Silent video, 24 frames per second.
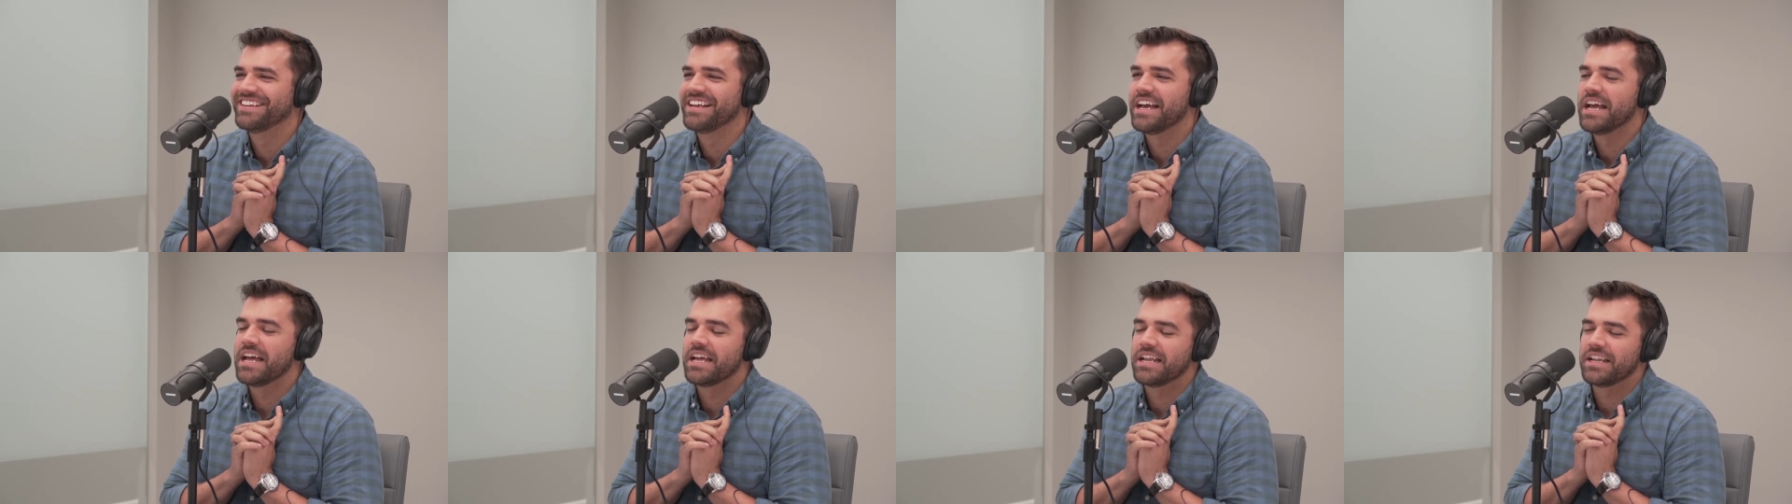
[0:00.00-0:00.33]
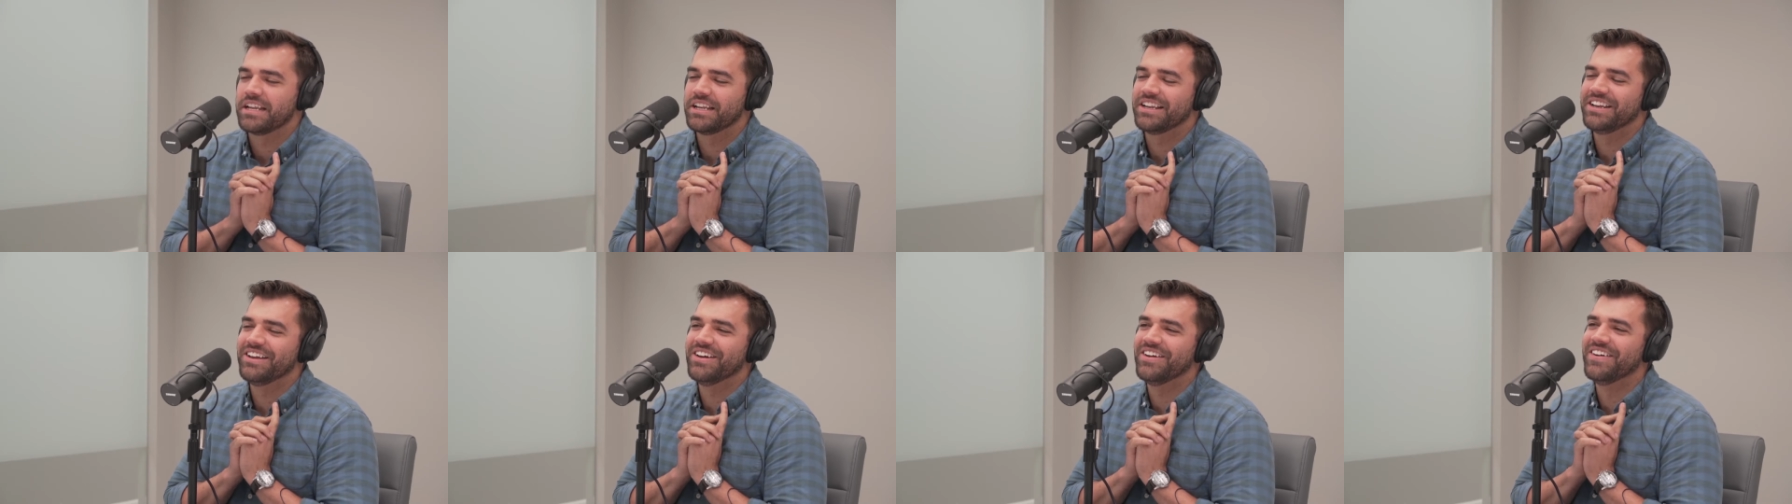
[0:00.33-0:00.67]

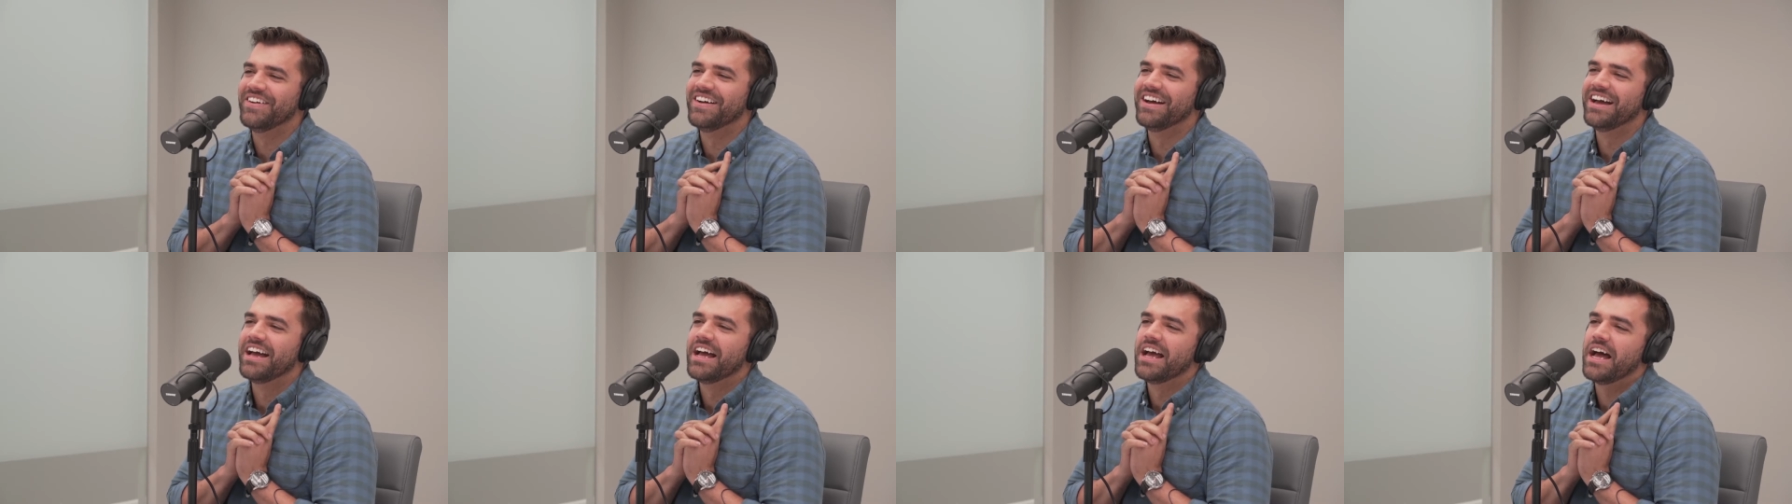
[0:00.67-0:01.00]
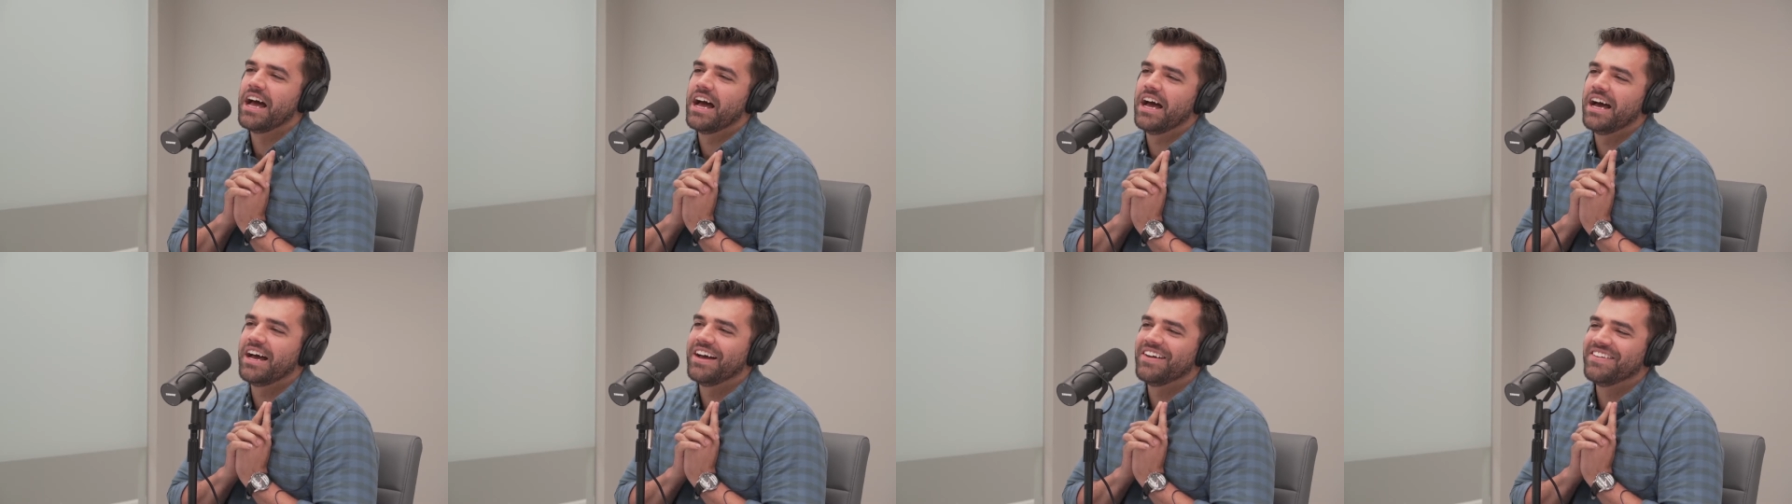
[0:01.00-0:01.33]
Thank you for
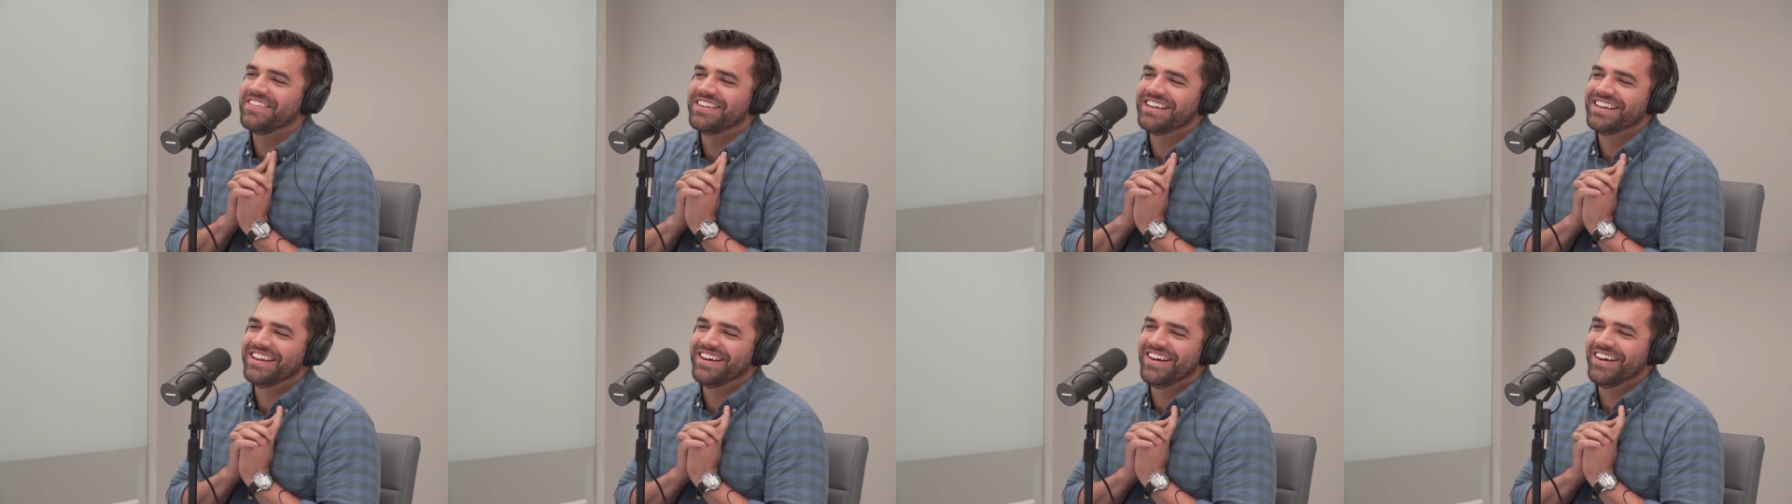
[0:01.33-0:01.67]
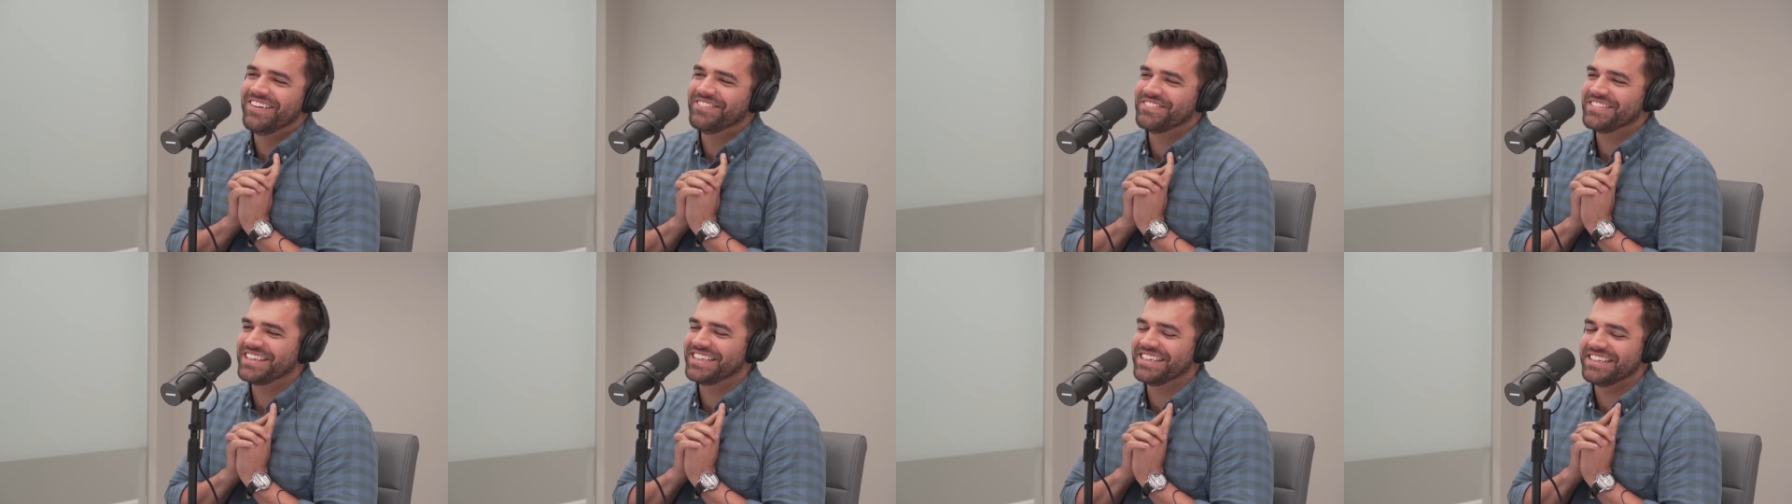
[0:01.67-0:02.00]
sharing. No,
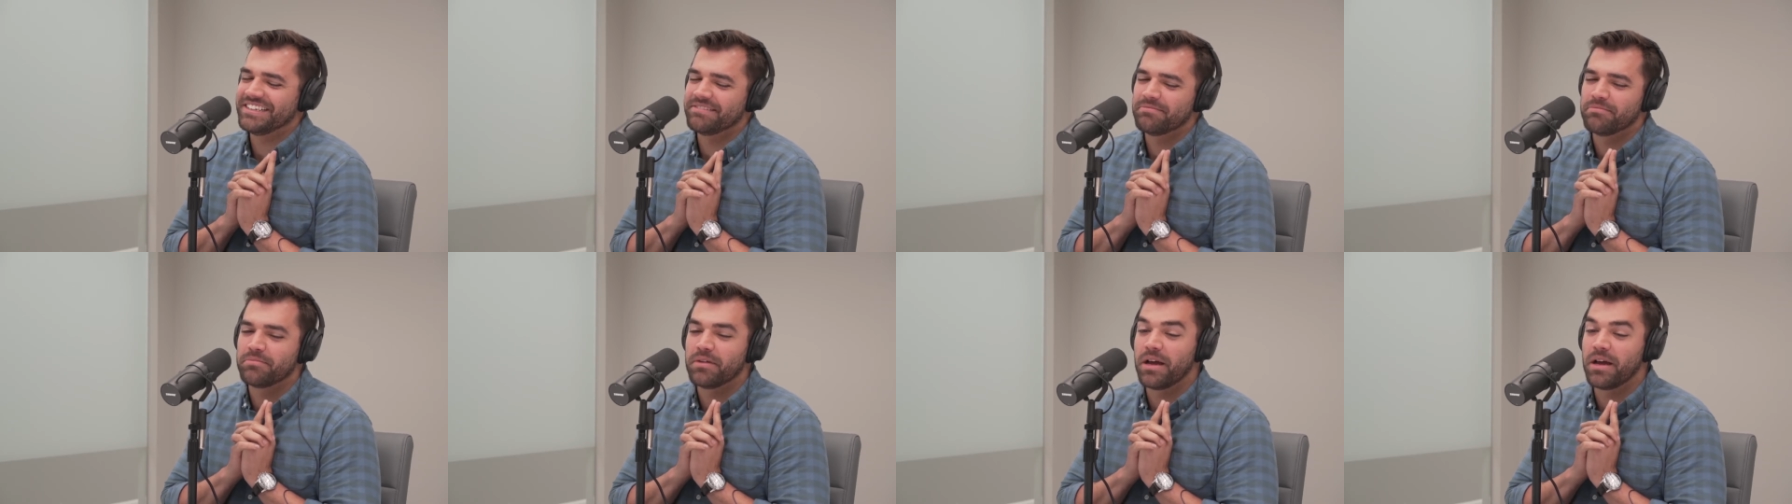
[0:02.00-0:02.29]
I'm kidding.